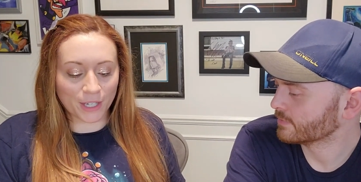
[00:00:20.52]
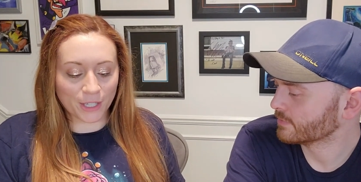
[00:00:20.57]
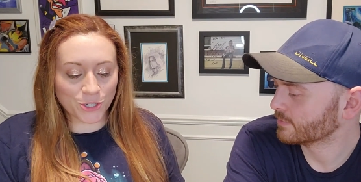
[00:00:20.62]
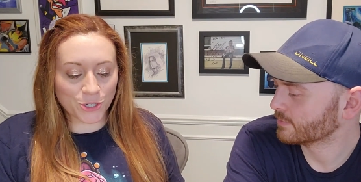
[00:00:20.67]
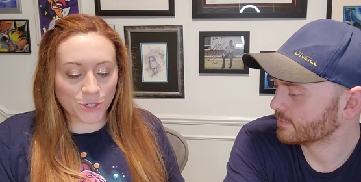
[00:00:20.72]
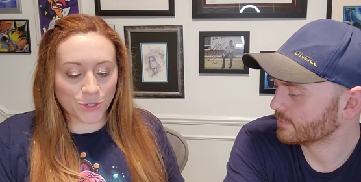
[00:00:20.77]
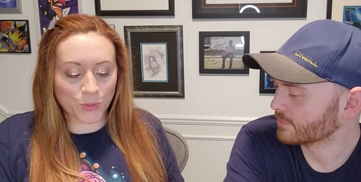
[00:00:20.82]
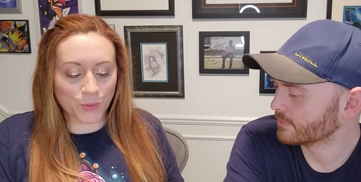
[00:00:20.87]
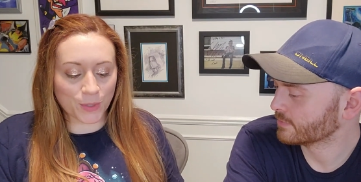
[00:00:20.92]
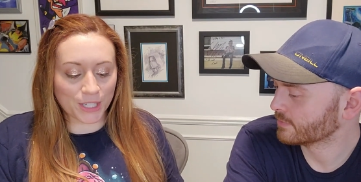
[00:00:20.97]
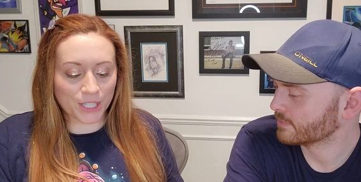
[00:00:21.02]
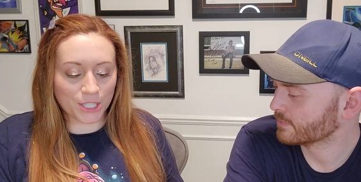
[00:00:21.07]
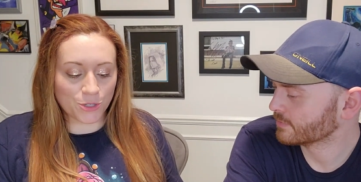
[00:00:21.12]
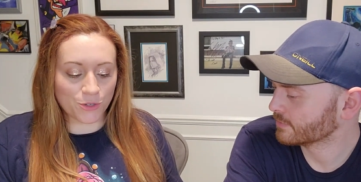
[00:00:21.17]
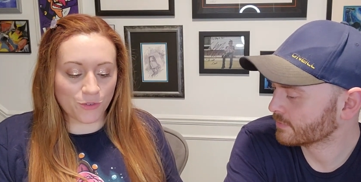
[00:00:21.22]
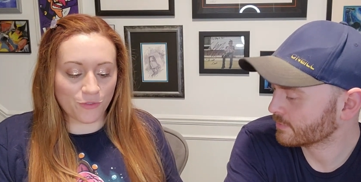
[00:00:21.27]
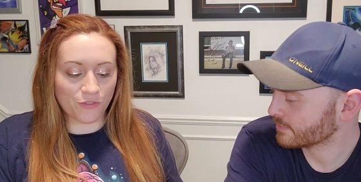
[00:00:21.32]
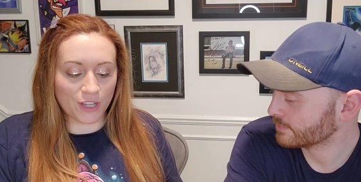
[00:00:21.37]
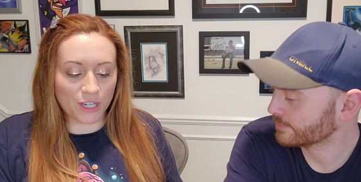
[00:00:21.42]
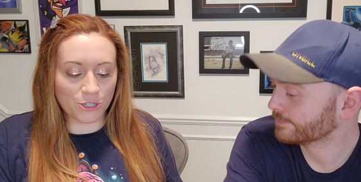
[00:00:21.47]
Speaker 1: are just going to
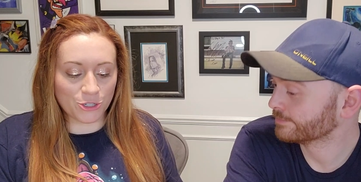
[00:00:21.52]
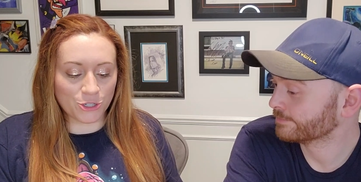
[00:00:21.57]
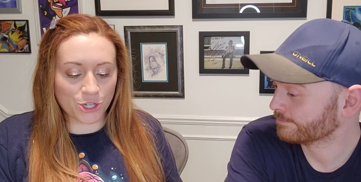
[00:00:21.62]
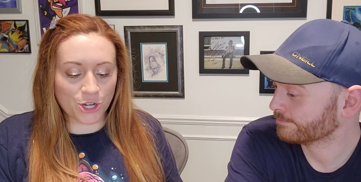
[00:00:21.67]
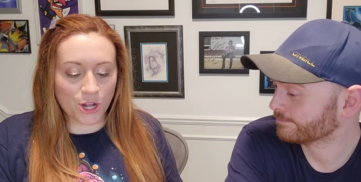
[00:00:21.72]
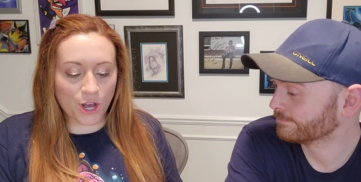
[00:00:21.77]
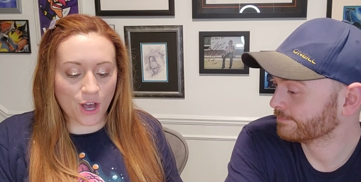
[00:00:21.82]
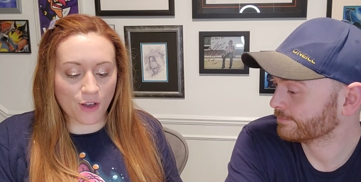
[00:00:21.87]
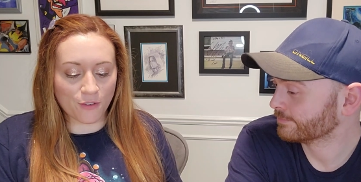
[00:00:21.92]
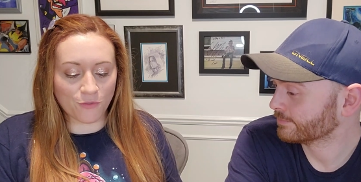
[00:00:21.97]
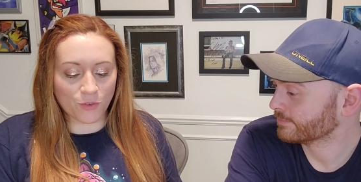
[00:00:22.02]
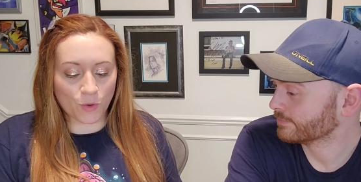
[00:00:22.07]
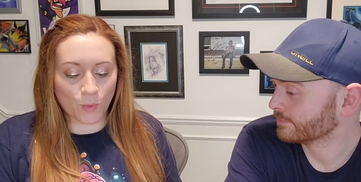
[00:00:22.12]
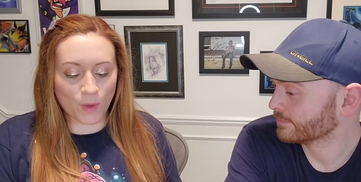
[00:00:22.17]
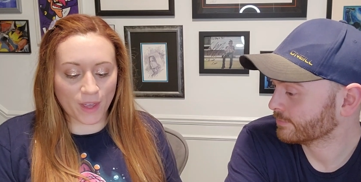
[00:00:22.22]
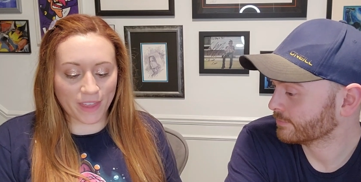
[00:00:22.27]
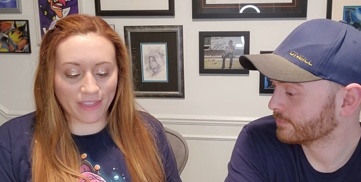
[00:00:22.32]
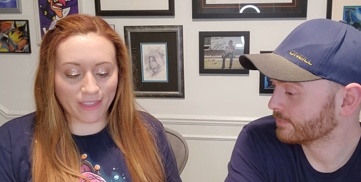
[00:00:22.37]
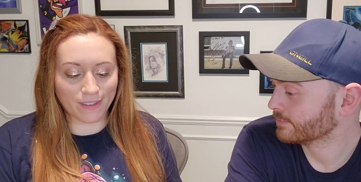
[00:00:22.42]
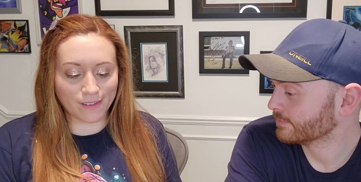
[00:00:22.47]
finish it off
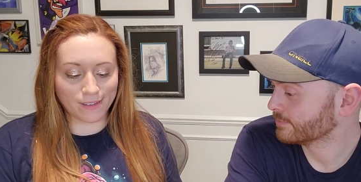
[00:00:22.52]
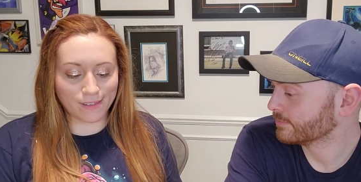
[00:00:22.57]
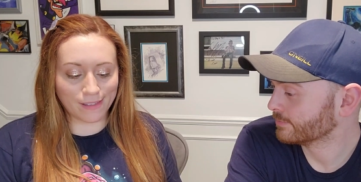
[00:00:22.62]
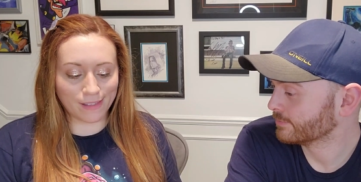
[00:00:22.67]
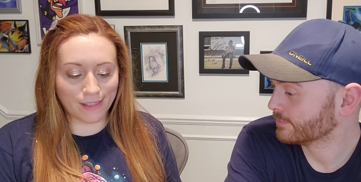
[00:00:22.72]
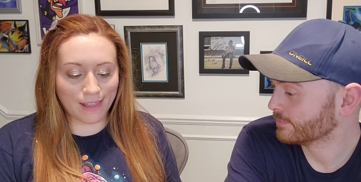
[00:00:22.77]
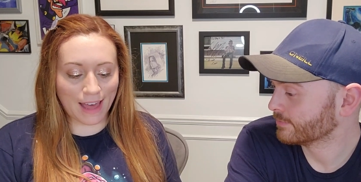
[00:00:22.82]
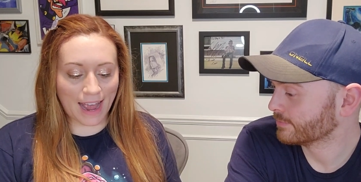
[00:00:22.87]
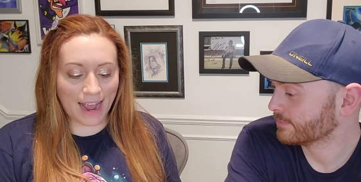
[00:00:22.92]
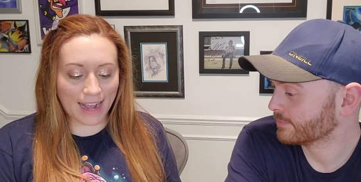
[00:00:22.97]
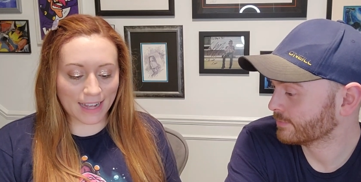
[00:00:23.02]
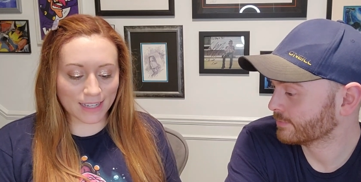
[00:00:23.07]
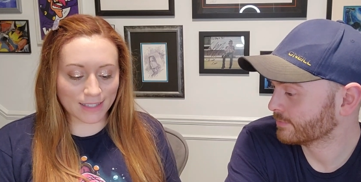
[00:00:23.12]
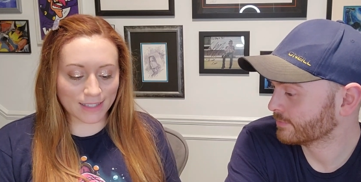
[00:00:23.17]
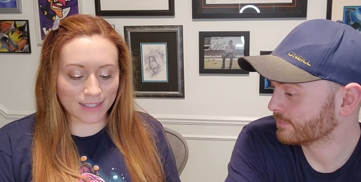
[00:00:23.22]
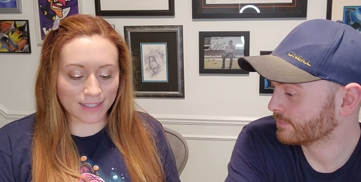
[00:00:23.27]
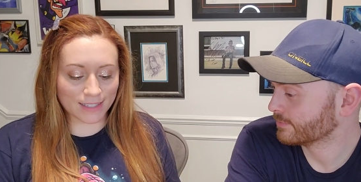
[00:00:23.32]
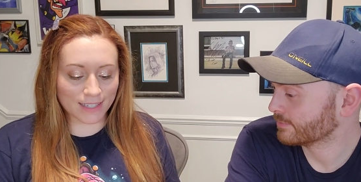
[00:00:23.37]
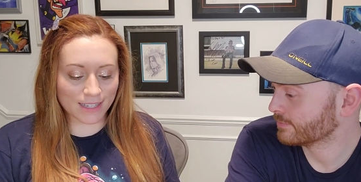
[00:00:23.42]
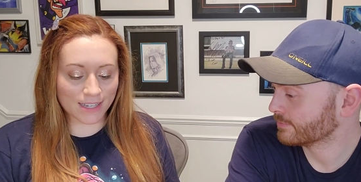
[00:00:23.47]
with the
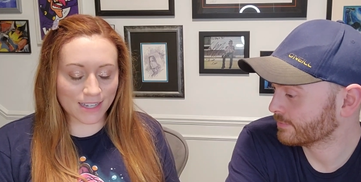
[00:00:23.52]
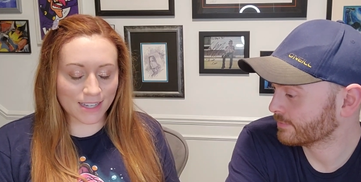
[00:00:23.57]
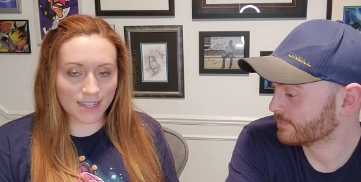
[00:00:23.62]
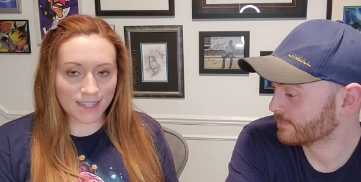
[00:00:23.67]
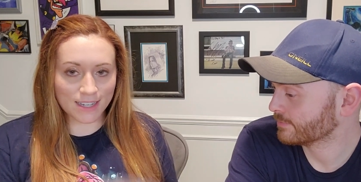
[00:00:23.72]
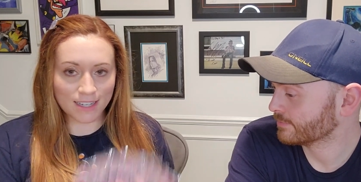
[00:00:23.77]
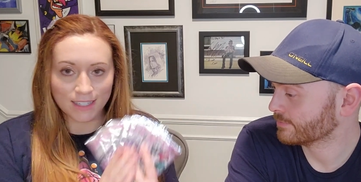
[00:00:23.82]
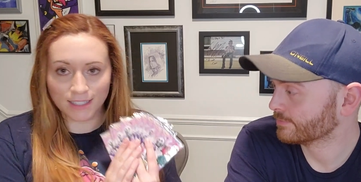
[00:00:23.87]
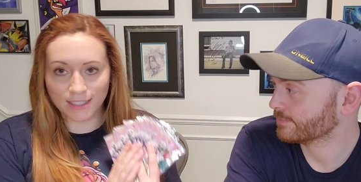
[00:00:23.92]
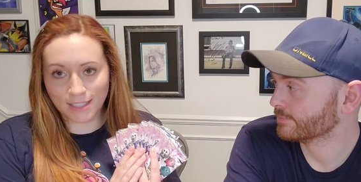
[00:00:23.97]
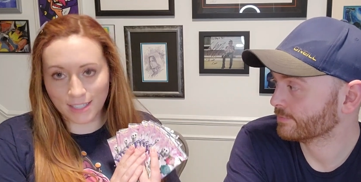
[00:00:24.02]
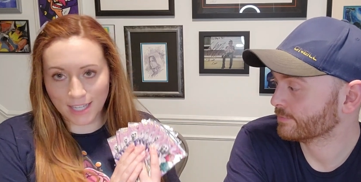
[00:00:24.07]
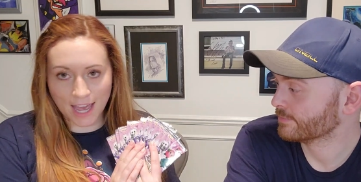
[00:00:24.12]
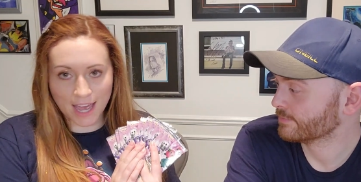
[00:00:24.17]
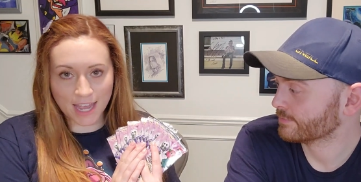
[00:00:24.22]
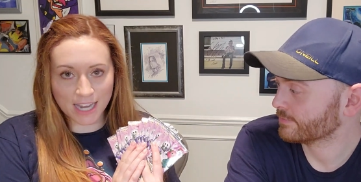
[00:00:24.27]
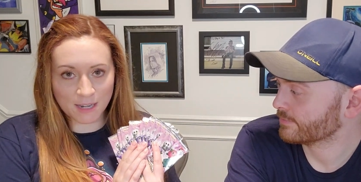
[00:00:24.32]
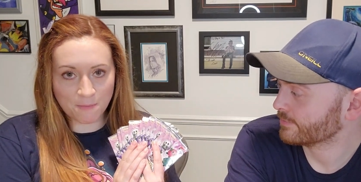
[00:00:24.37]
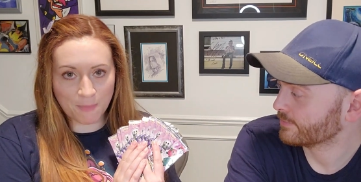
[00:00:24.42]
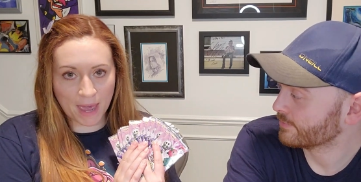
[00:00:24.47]
last 10